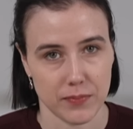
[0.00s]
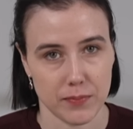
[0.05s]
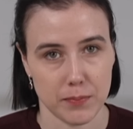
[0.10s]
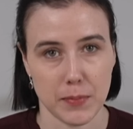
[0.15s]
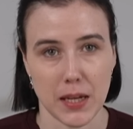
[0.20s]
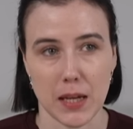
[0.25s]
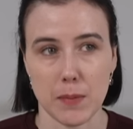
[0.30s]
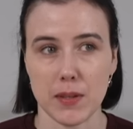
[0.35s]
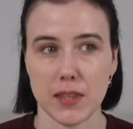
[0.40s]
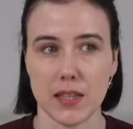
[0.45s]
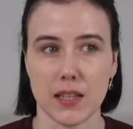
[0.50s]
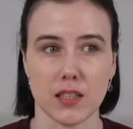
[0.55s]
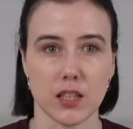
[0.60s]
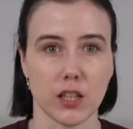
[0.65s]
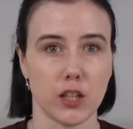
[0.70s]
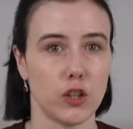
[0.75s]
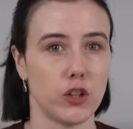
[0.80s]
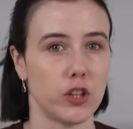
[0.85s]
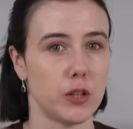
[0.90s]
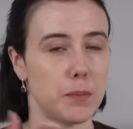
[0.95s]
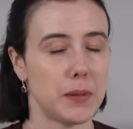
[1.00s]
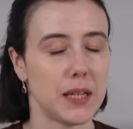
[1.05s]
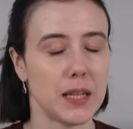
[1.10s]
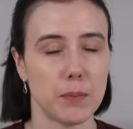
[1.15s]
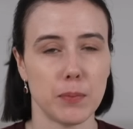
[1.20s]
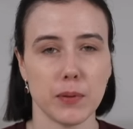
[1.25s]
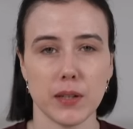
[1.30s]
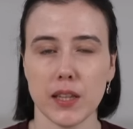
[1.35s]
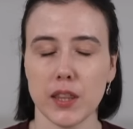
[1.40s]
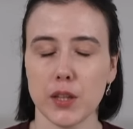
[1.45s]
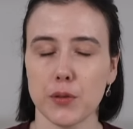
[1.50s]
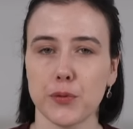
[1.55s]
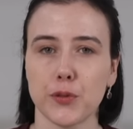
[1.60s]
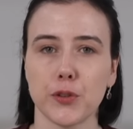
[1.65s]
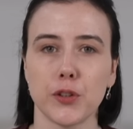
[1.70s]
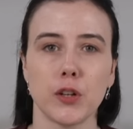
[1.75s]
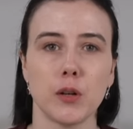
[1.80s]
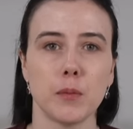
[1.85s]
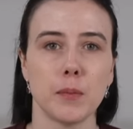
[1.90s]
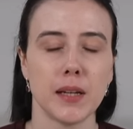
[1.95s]
Maybe there's a lot of people in the
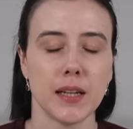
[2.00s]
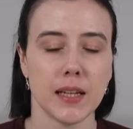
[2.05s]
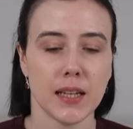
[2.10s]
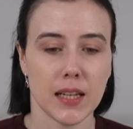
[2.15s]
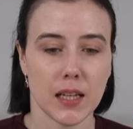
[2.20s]
room.